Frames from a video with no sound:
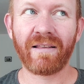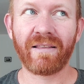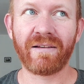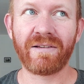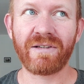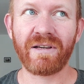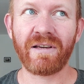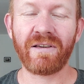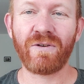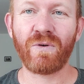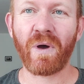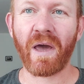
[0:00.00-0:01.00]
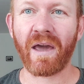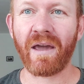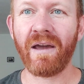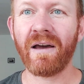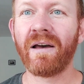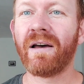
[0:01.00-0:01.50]
The
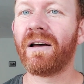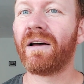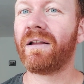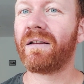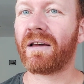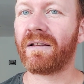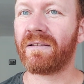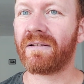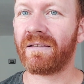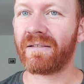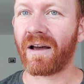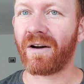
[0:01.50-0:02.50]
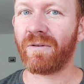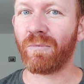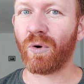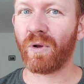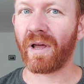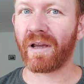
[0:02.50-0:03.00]
G-U-A tends to sound
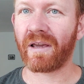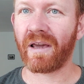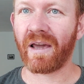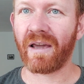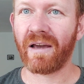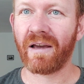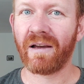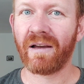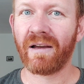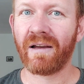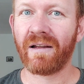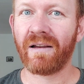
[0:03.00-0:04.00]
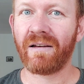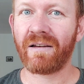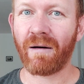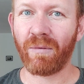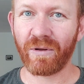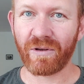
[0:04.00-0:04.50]
more like a
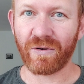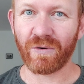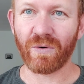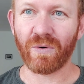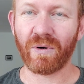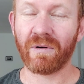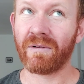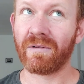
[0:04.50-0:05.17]
W-A.